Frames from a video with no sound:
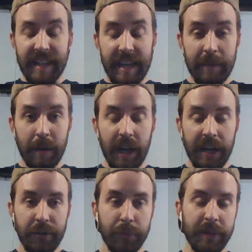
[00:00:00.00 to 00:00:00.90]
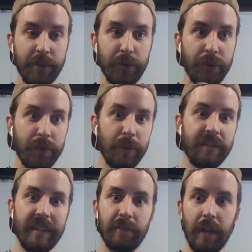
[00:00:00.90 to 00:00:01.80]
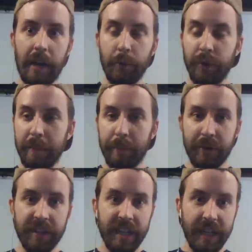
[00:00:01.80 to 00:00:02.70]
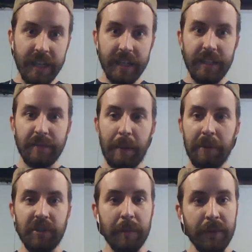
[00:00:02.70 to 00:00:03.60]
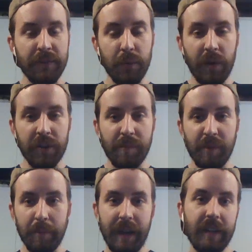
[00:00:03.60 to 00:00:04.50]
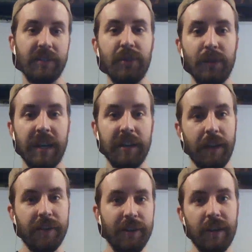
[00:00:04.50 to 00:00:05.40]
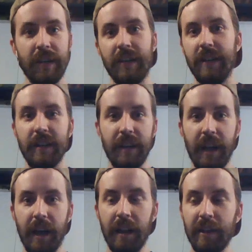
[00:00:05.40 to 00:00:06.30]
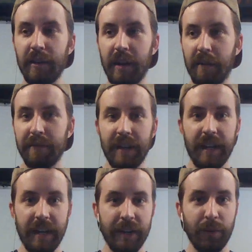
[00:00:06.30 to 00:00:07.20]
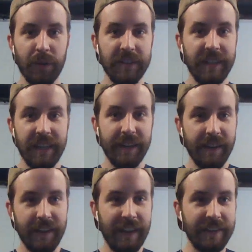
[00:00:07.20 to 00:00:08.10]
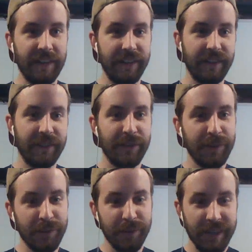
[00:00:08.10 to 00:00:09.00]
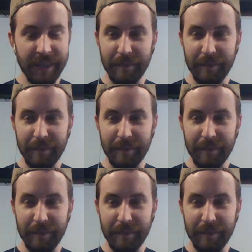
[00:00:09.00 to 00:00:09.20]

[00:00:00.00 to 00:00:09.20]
Emma Numeu Ultezola Uneprte. It's my pleasure to welcome you back to another Learn Natfi quarantine lesson stream.